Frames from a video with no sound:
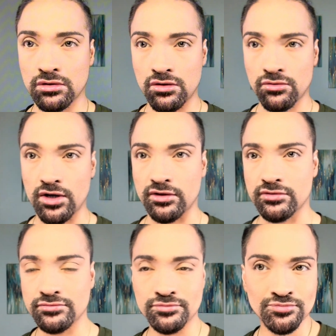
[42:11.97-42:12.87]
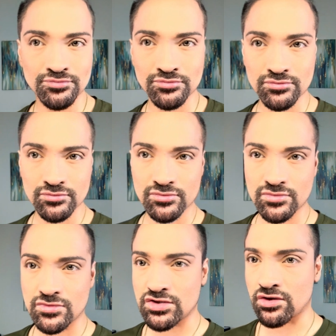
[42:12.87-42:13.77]
All right,
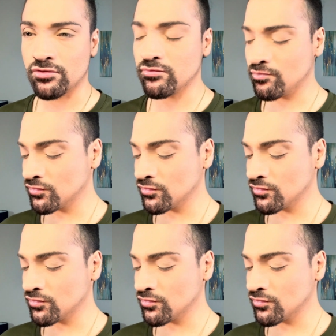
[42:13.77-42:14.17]
so